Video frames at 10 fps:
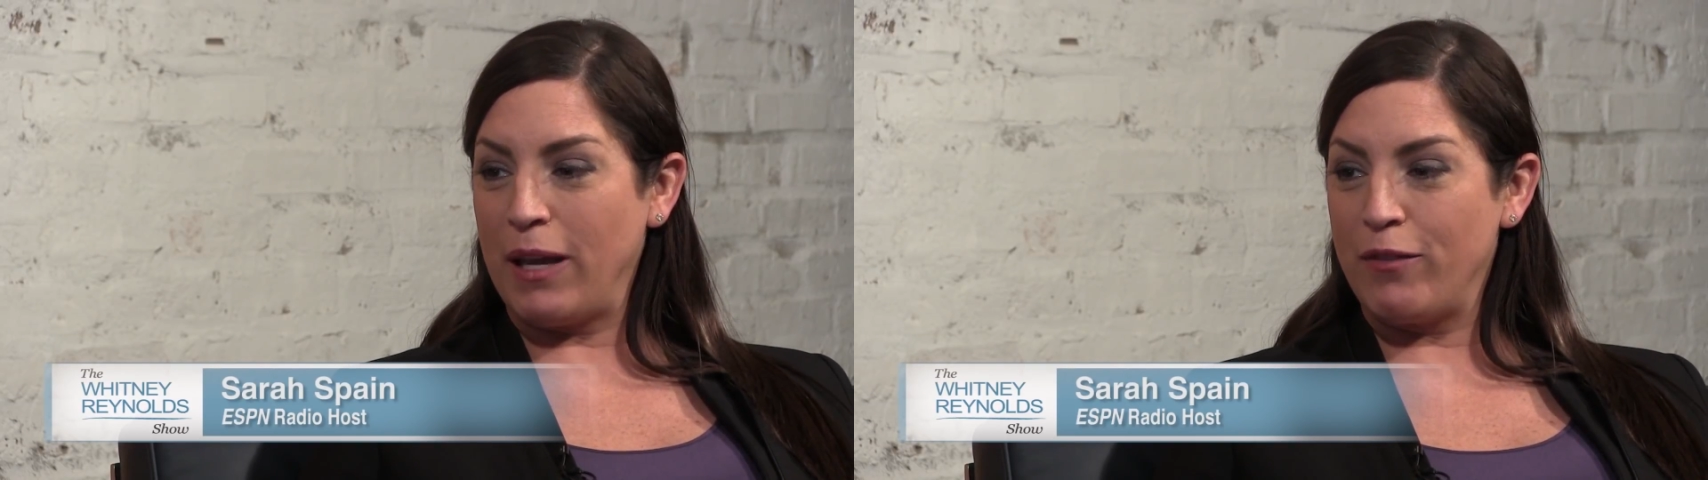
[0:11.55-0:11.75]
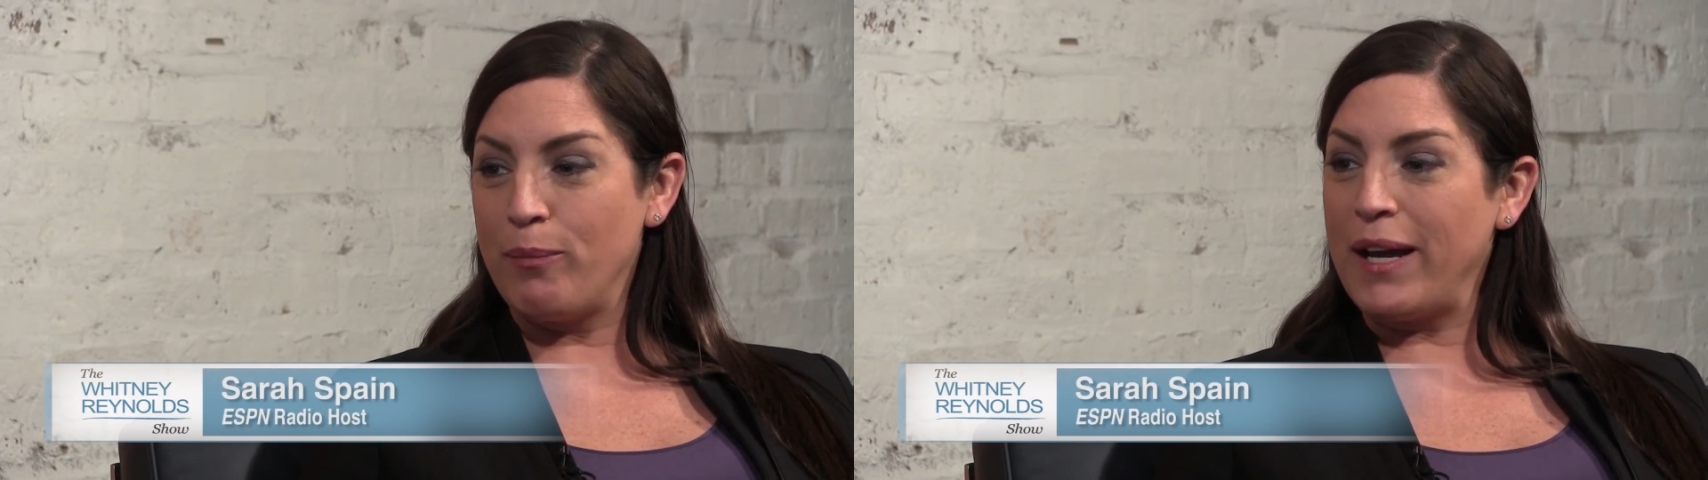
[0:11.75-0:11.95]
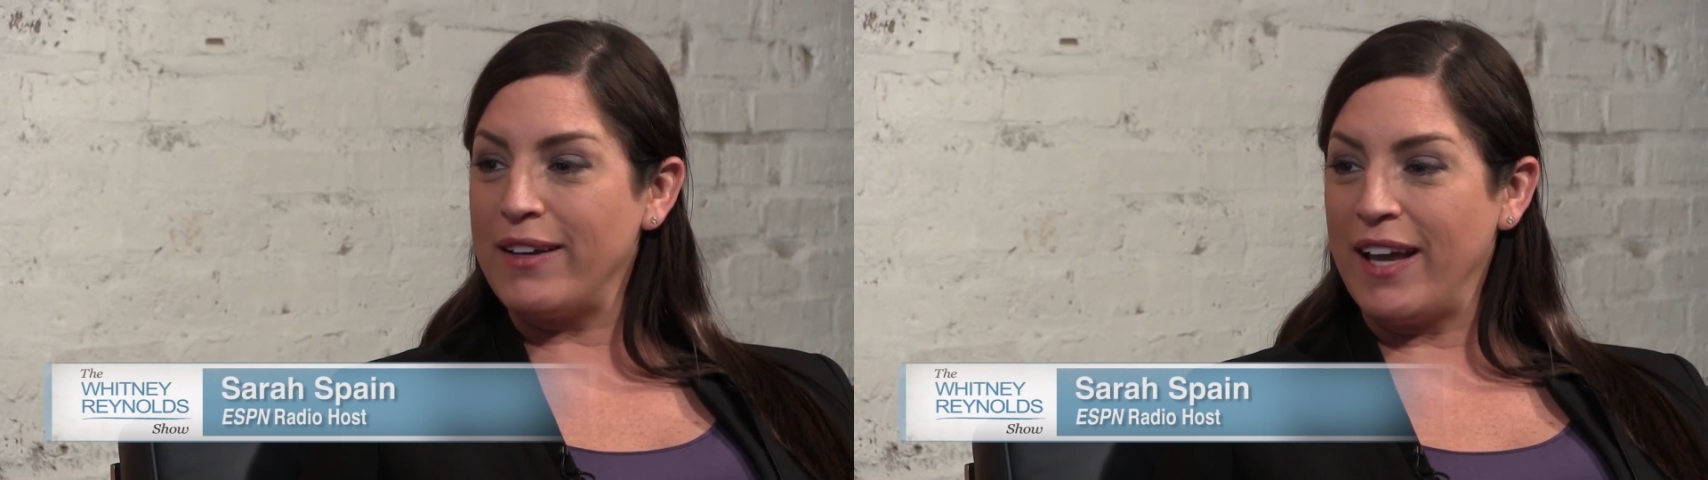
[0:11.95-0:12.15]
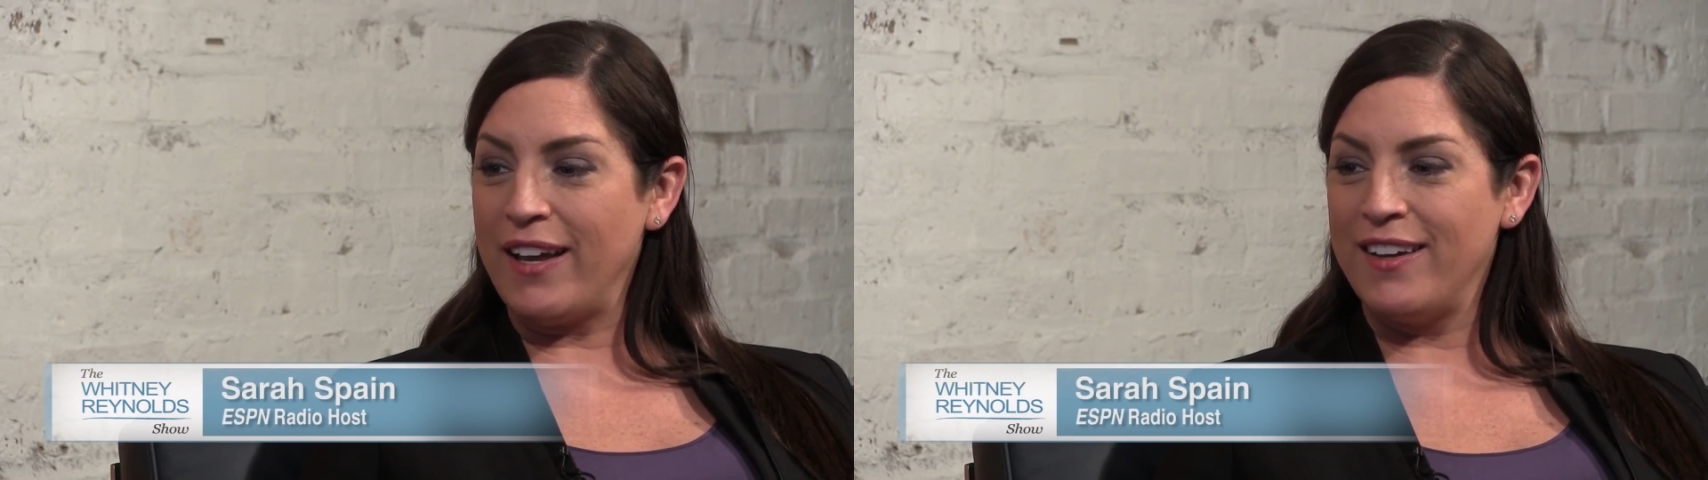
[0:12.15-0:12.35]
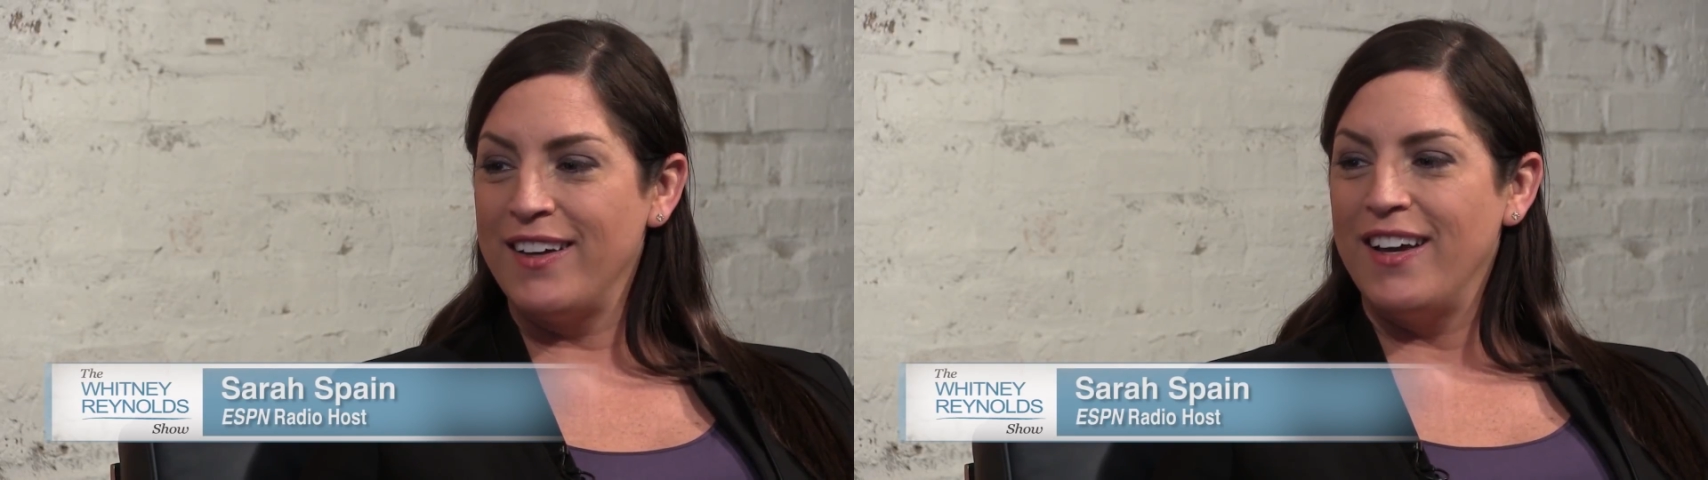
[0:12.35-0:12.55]
maven by
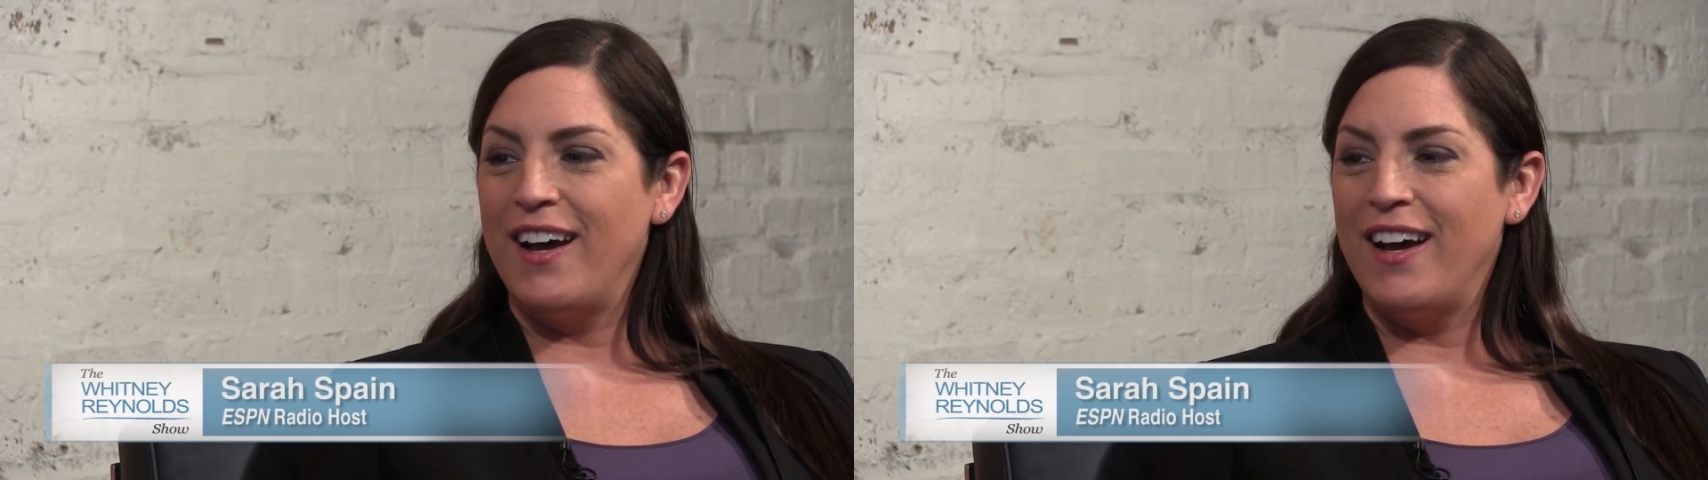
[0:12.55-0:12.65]
day,